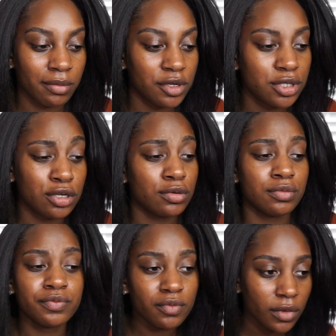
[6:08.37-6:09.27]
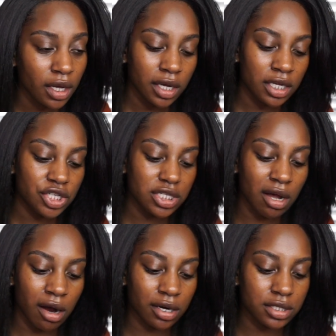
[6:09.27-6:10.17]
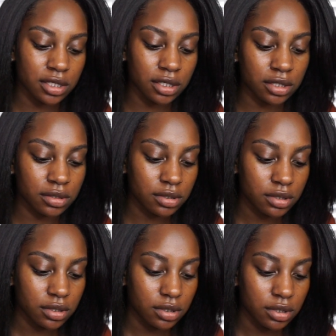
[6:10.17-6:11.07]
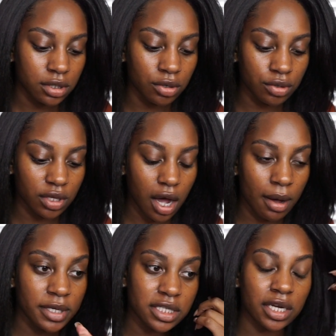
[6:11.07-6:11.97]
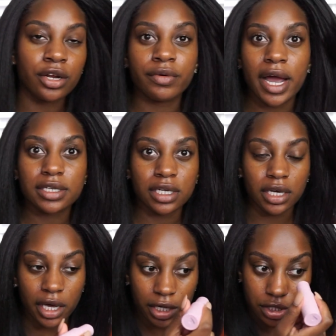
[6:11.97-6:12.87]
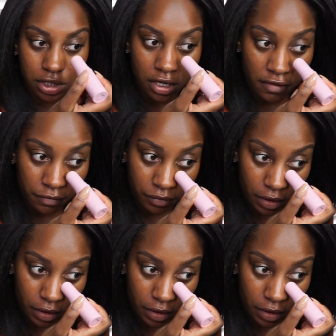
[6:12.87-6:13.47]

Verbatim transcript: YouTube, it's just harder to go through the comments and interact and engage and stuff.